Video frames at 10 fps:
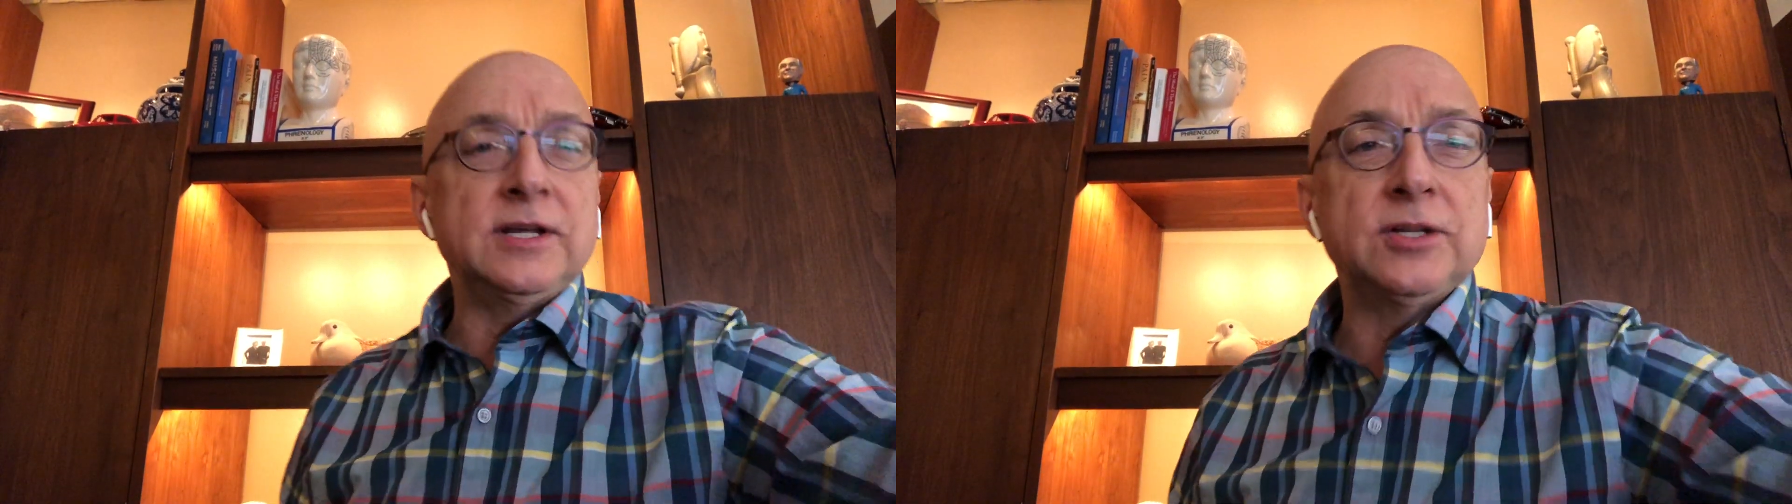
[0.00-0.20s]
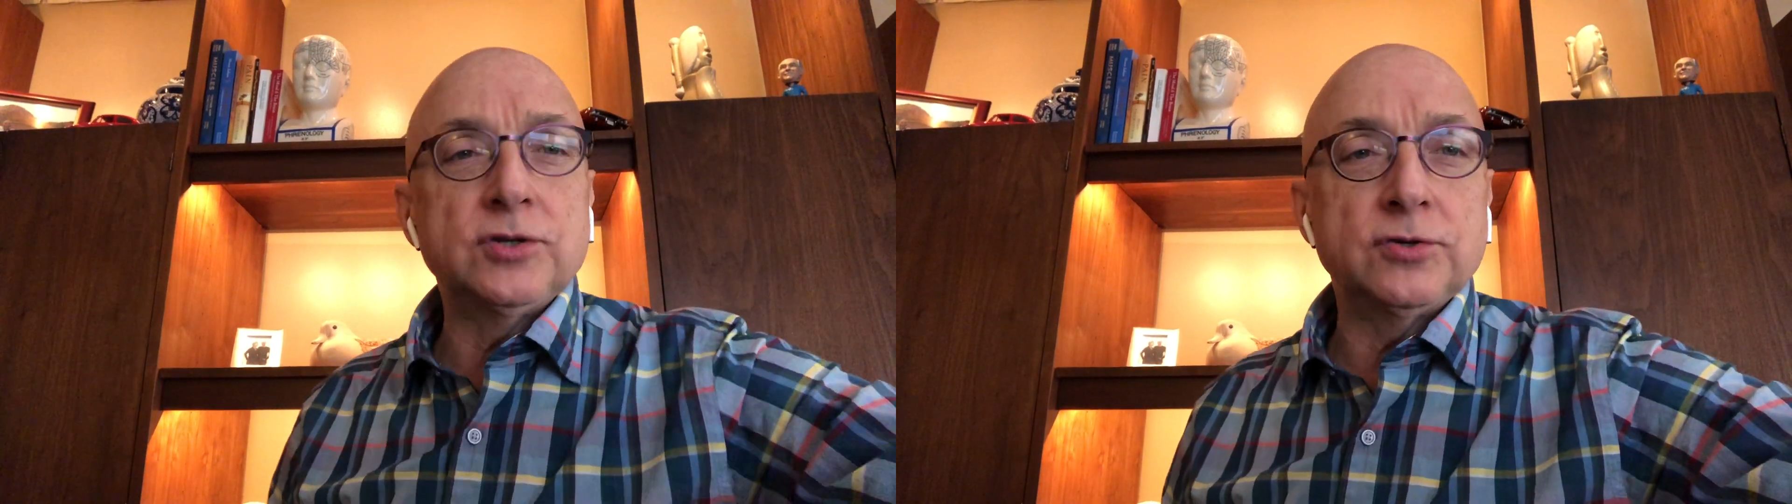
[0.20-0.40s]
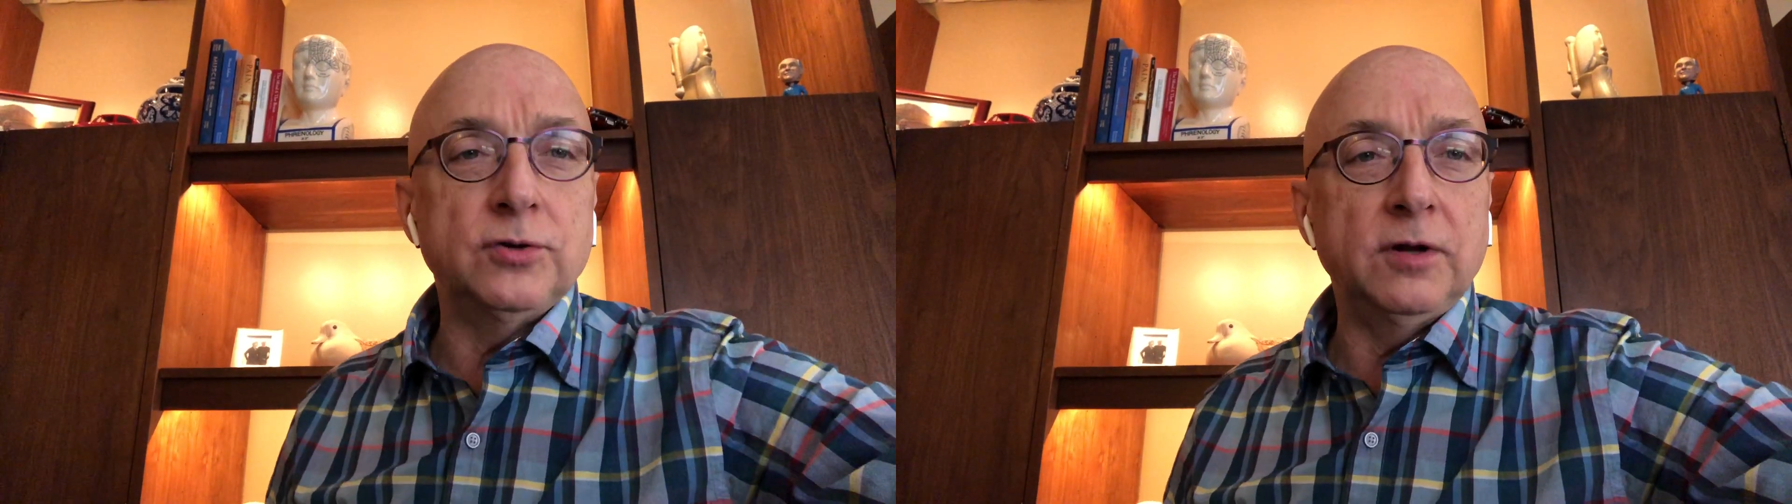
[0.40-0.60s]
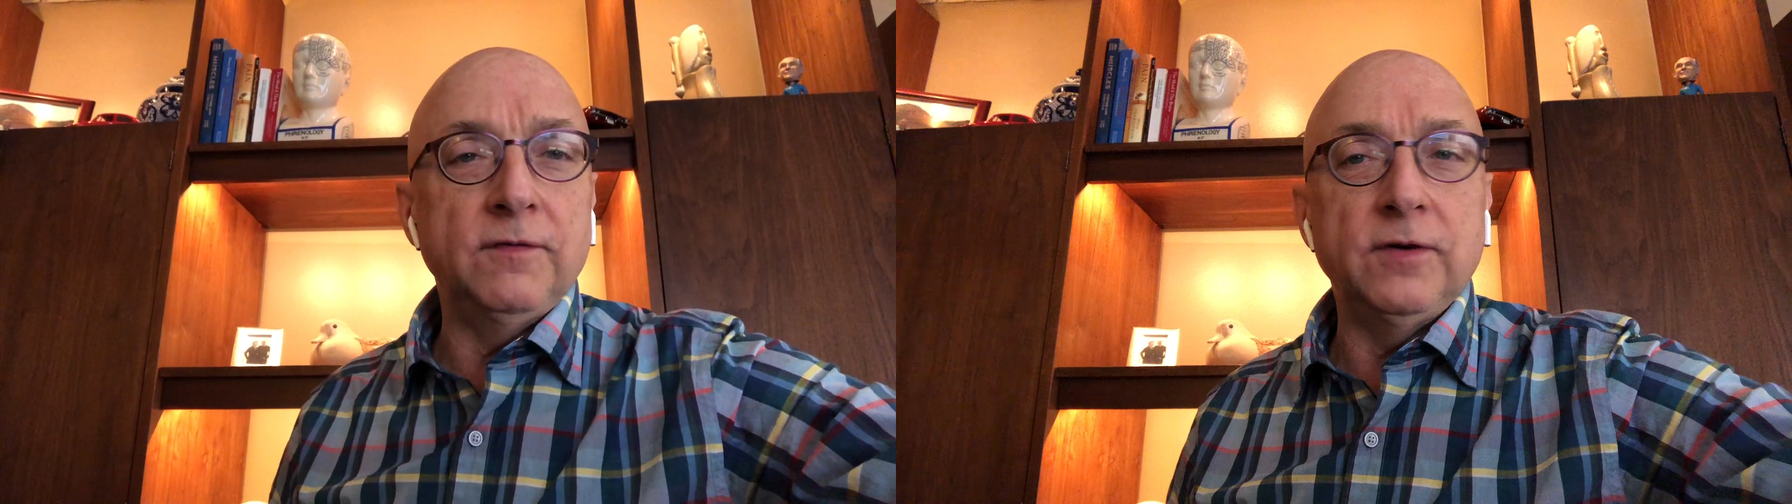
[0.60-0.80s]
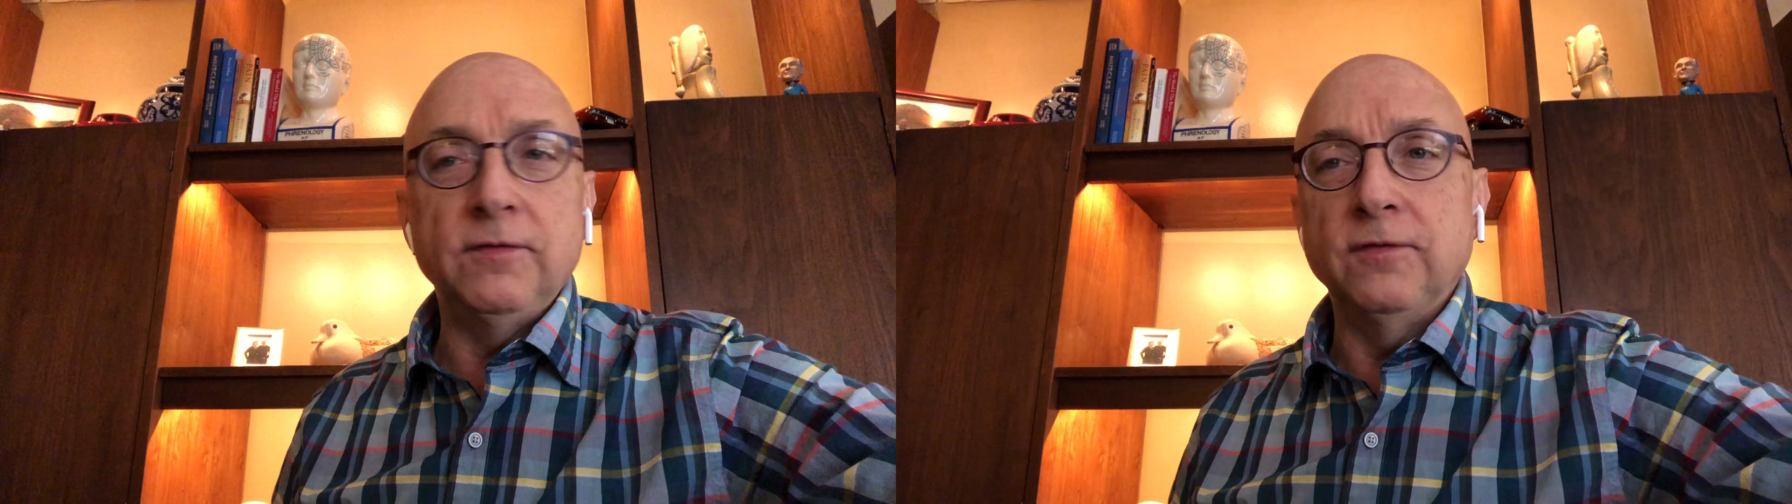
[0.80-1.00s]
that sort
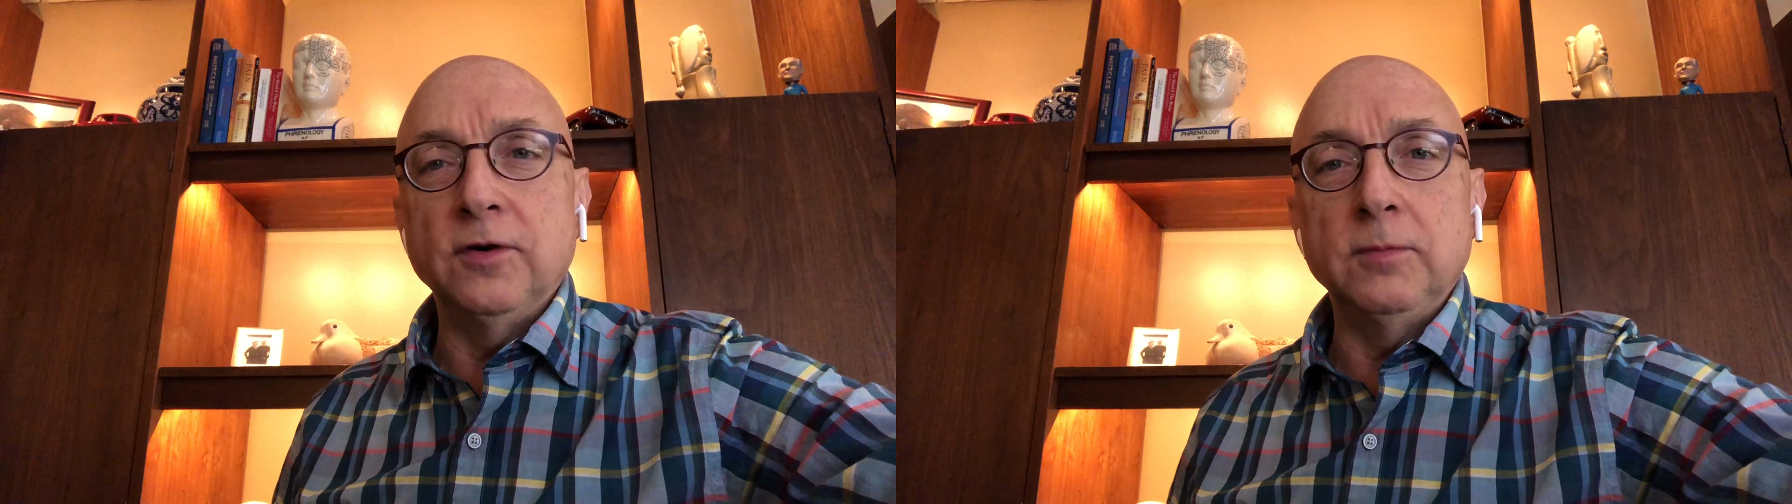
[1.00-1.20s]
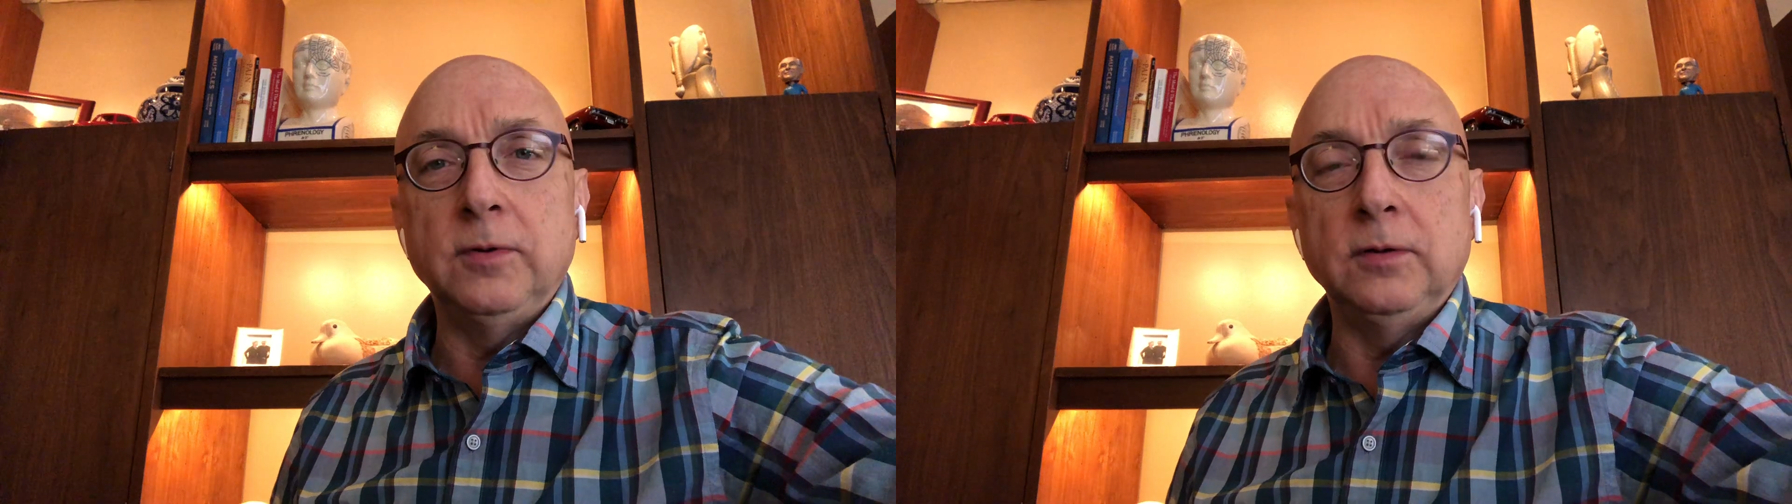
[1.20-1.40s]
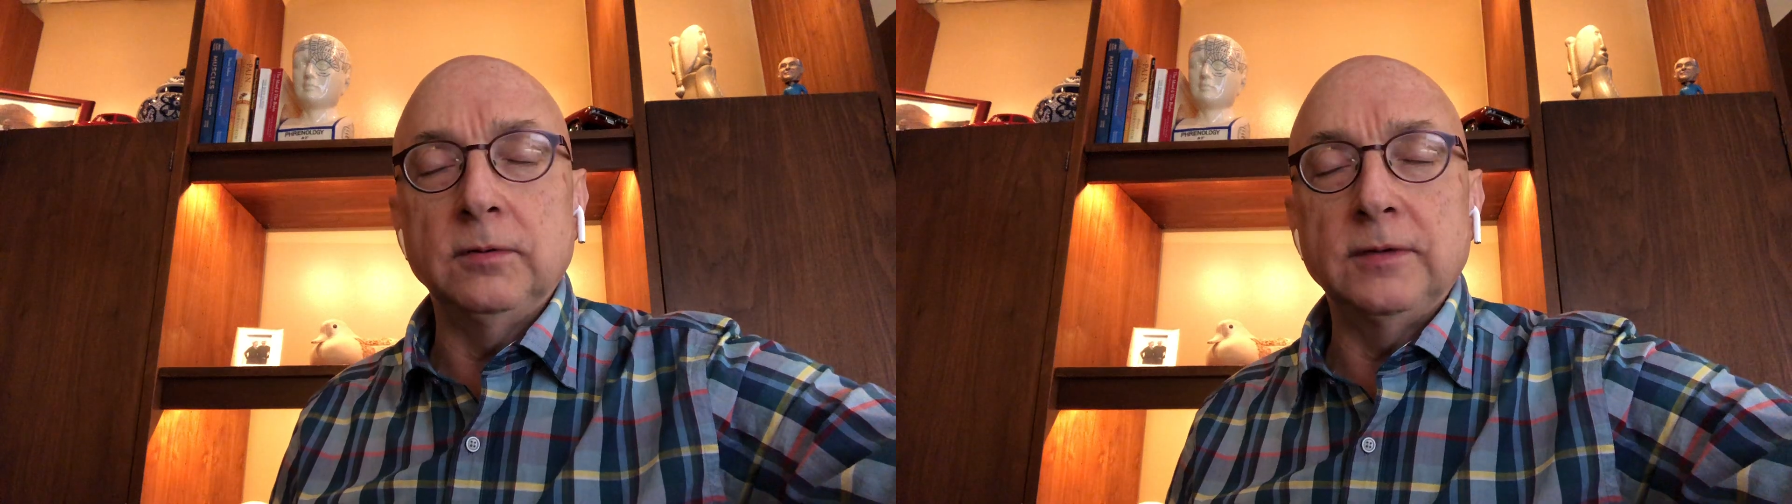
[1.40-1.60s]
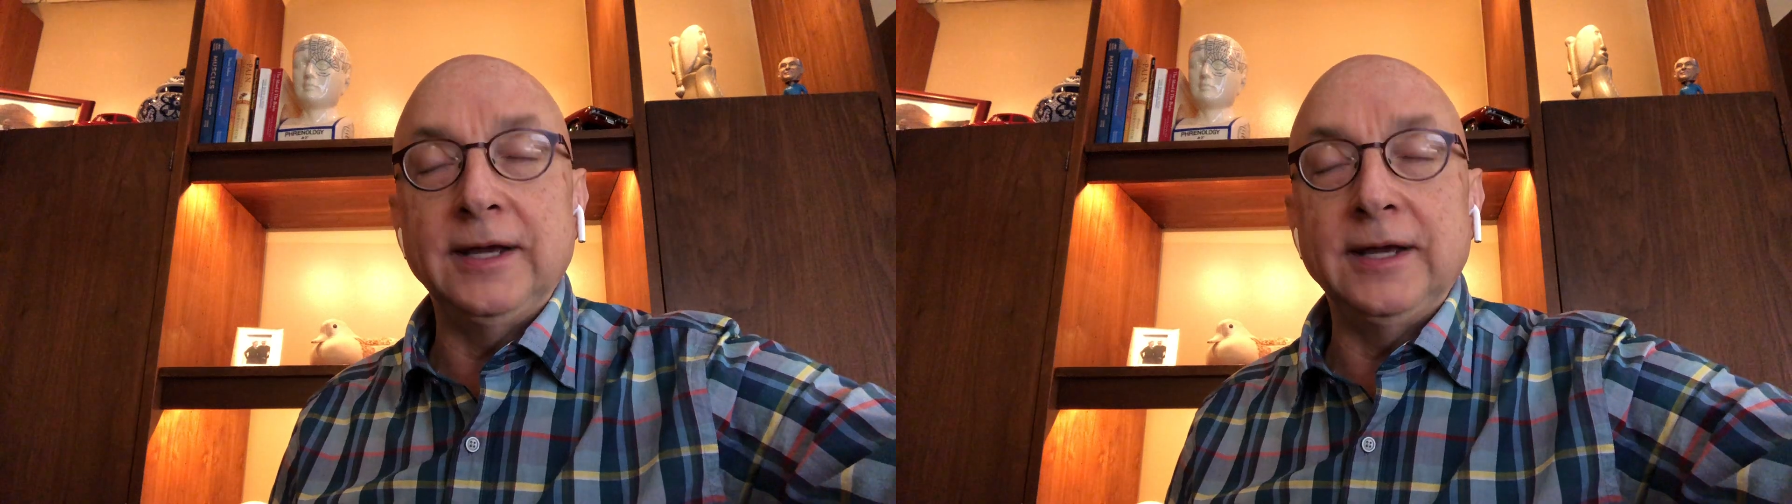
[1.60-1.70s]
of a verbal